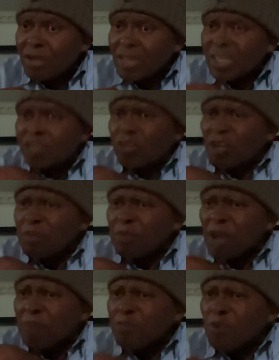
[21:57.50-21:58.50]
There's going to be
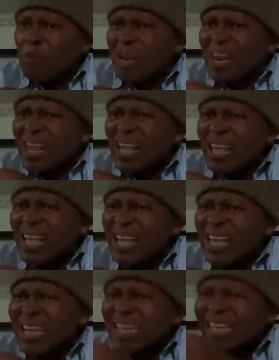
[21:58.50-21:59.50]
abnormal
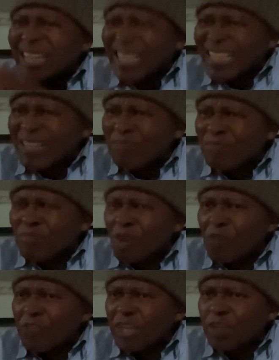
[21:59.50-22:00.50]
rhythm
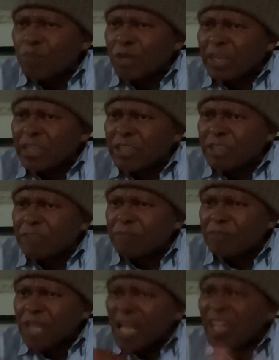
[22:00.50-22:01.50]
of respiration.
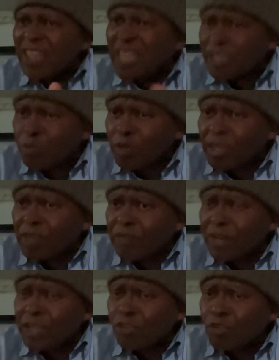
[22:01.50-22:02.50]
And this will give
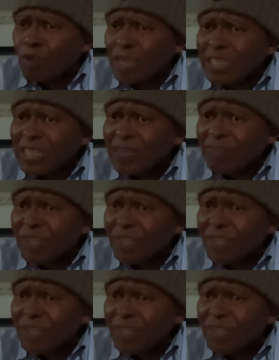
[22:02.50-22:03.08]
rise to what?